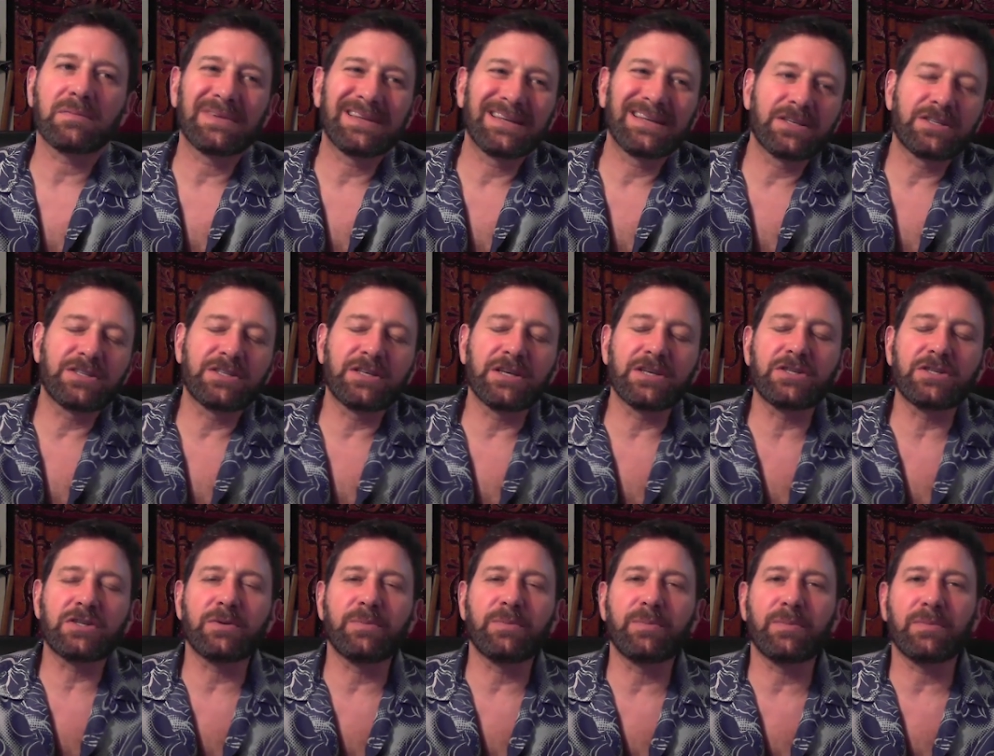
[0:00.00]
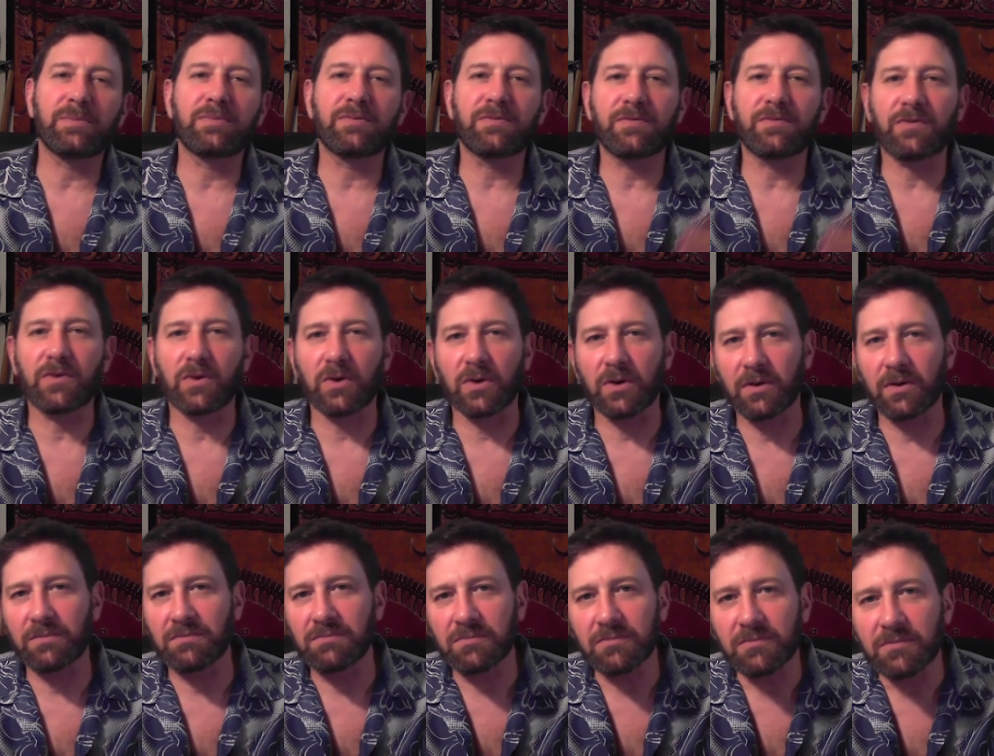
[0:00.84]
a system
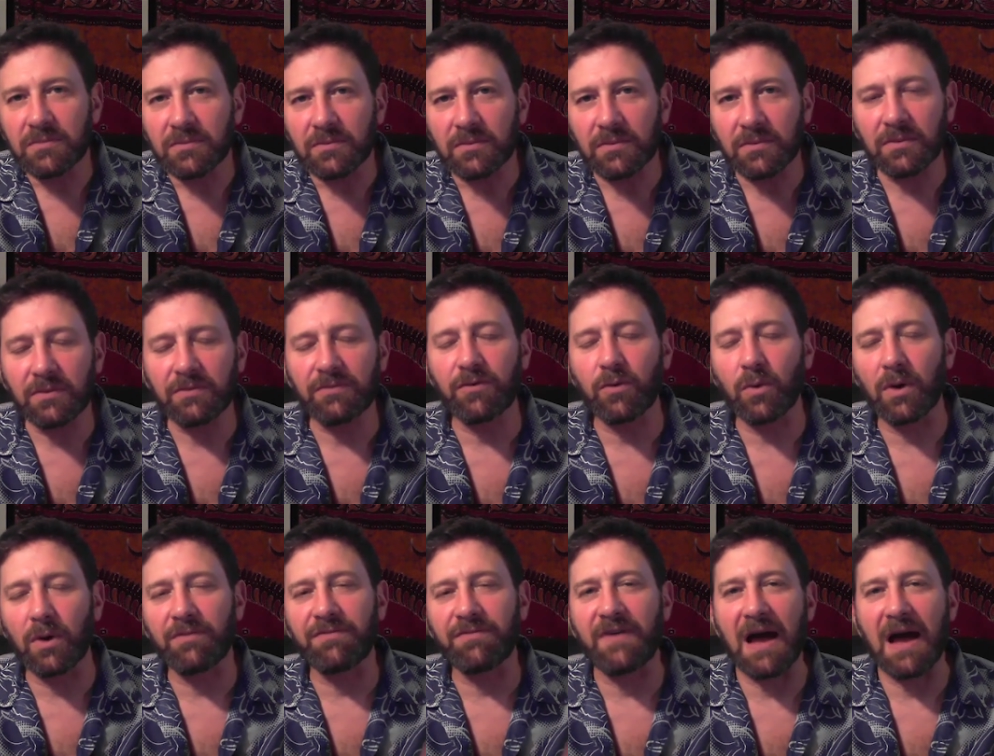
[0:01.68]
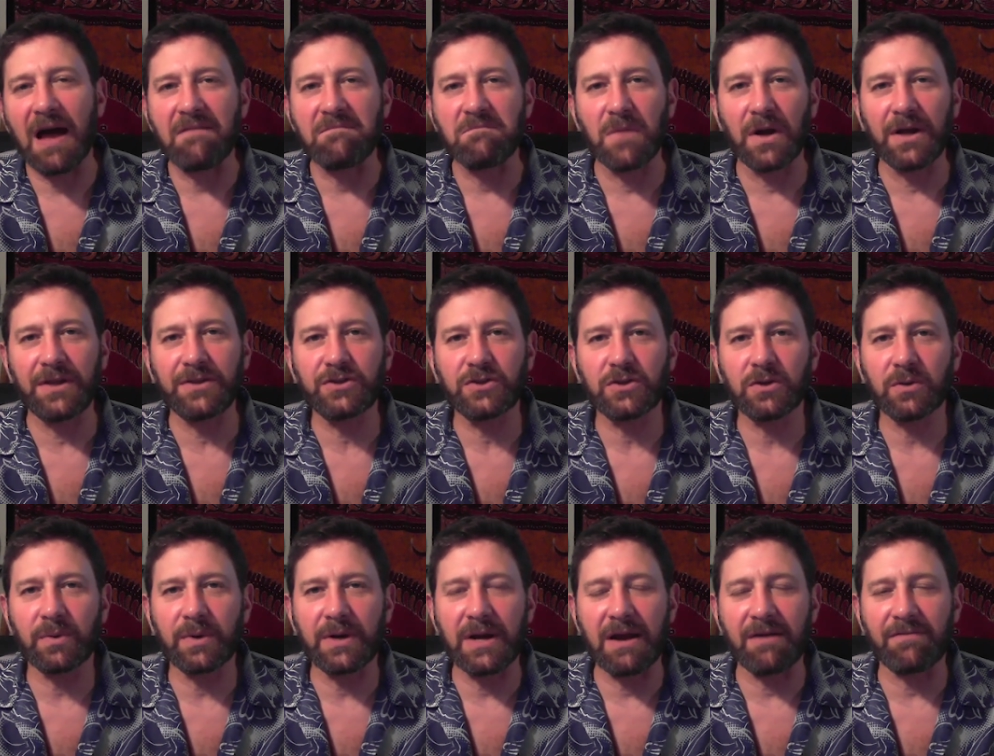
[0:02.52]
for four or five months
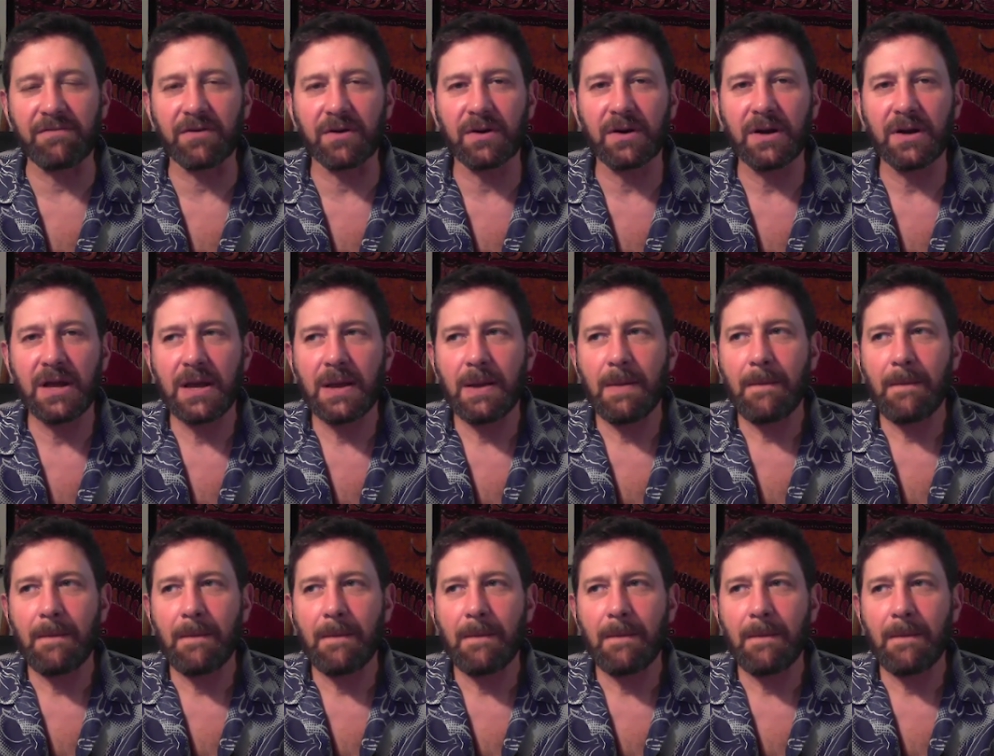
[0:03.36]
or whatever,